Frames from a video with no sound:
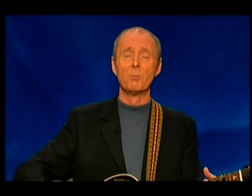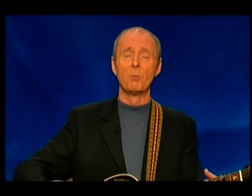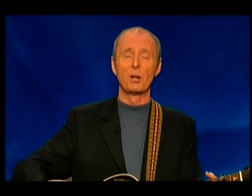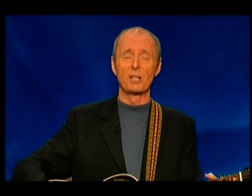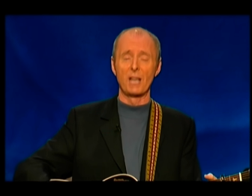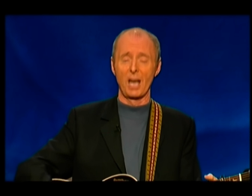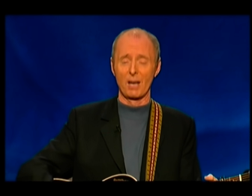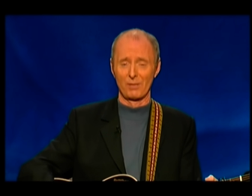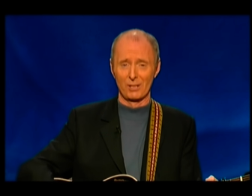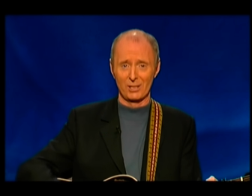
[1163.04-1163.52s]

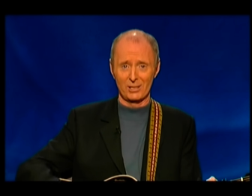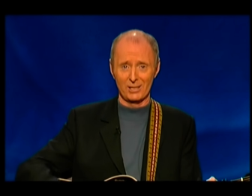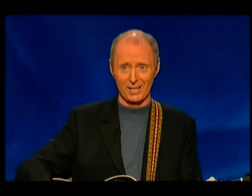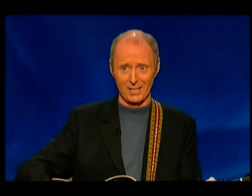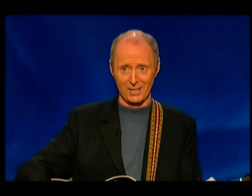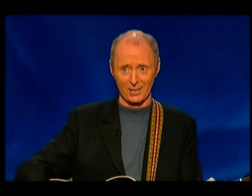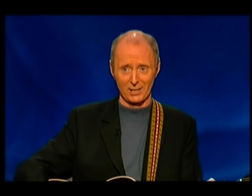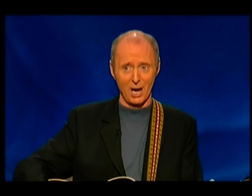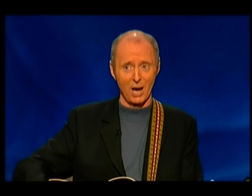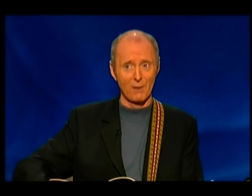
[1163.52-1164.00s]
But ever
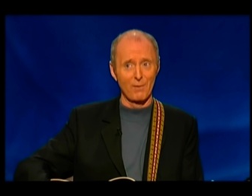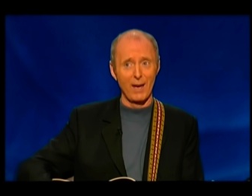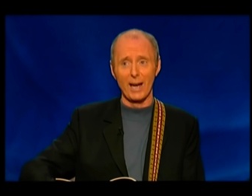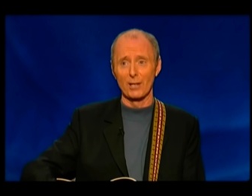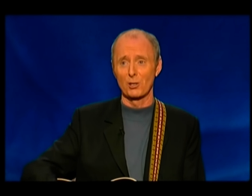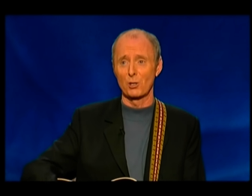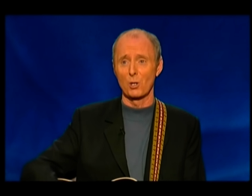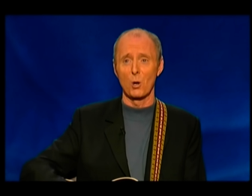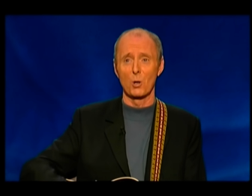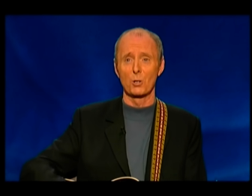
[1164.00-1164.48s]
since I've
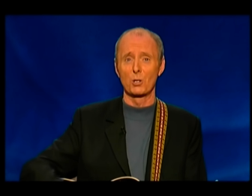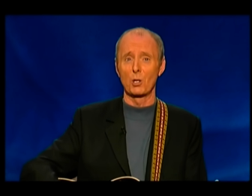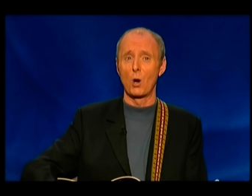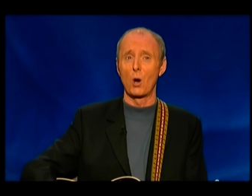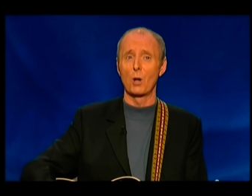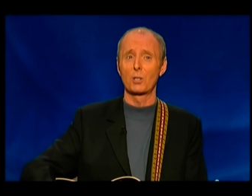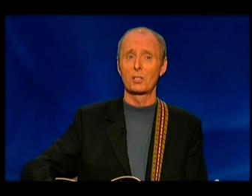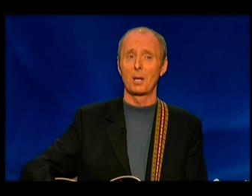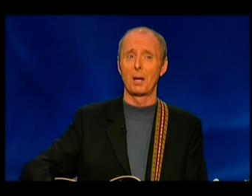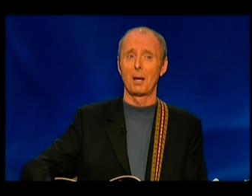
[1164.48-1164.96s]
had your
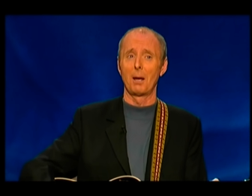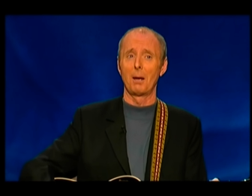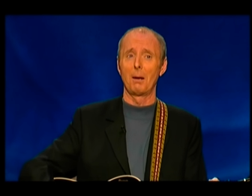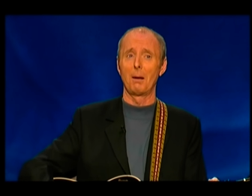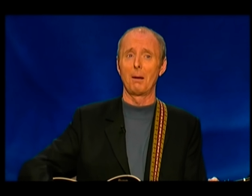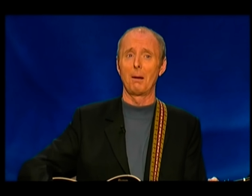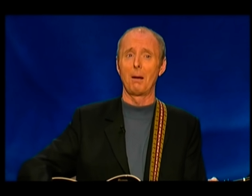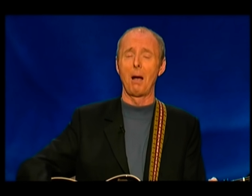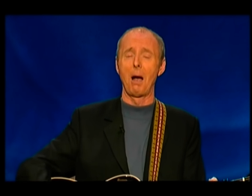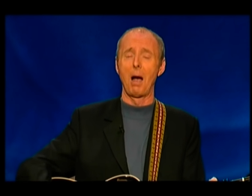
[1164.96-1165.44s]

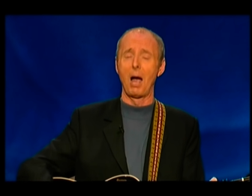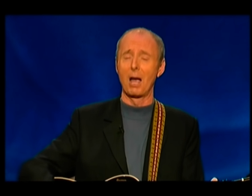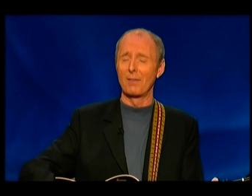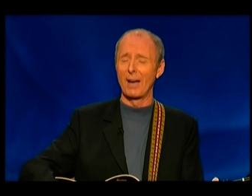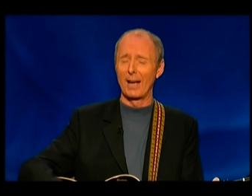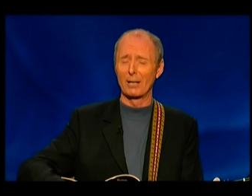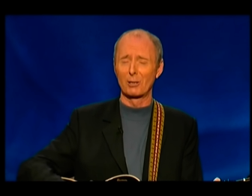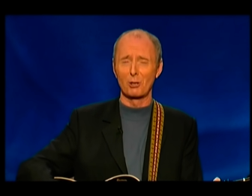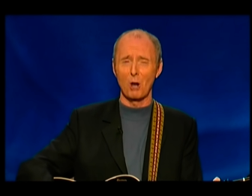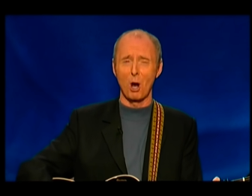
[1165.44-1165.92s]
daughter,
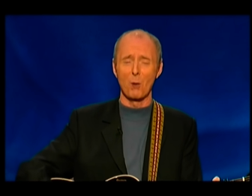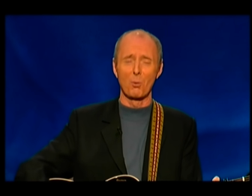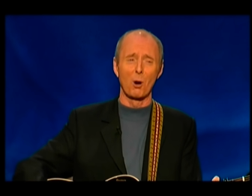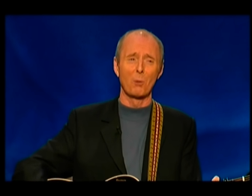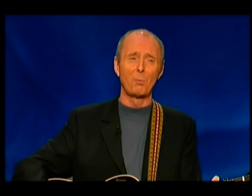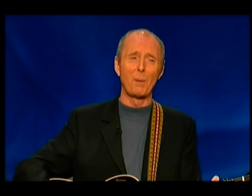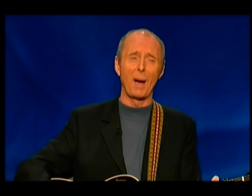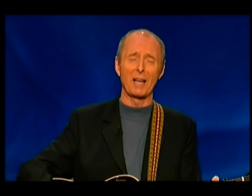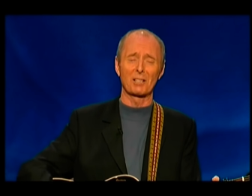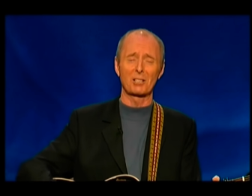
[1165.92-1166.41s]
I've had
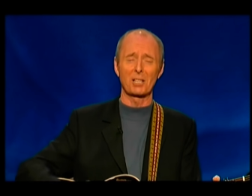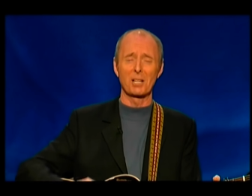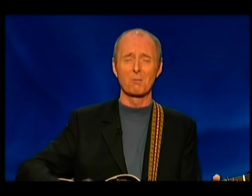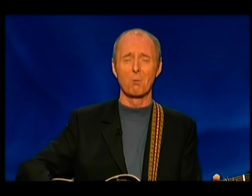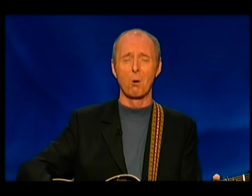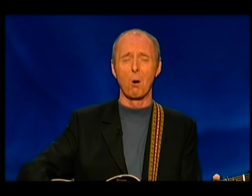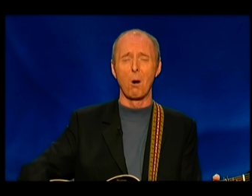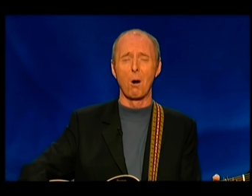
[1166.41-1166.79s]
trouble passing